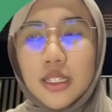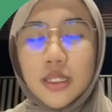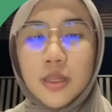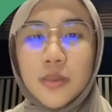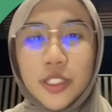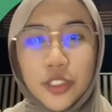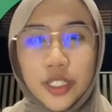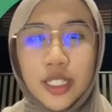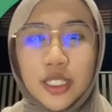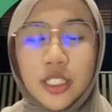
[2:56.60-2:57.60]
Number
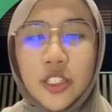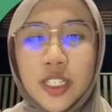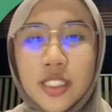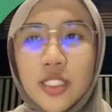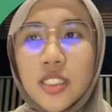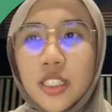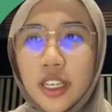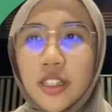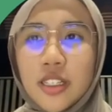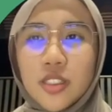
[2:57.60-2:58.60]
3 is crisis
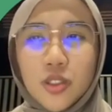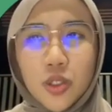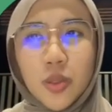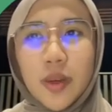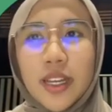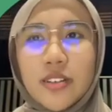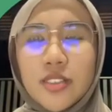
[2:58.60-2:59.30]
scale and scope and